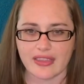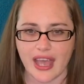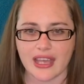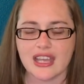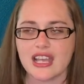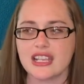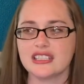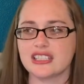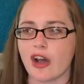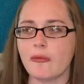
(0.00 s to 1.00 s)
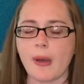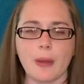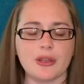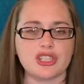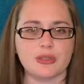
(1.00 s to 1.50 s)
That
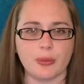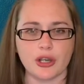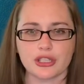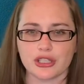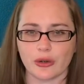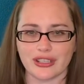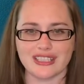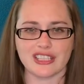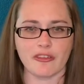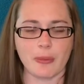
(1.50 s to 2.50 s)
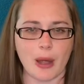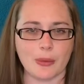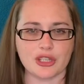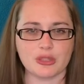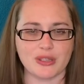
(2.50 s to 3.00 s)
self-published books are only
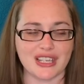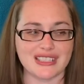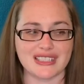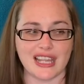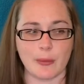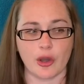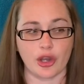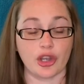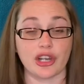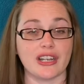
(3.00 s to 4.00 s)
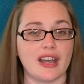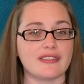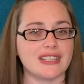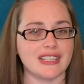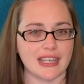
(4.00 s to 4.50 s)
self-published because they weren't good enough
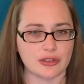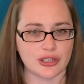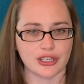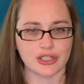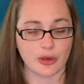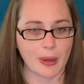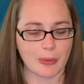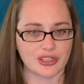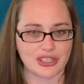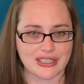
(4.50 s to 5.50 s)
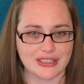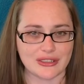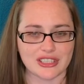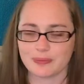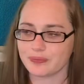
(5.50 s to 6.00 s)
to get traditional publishing deals.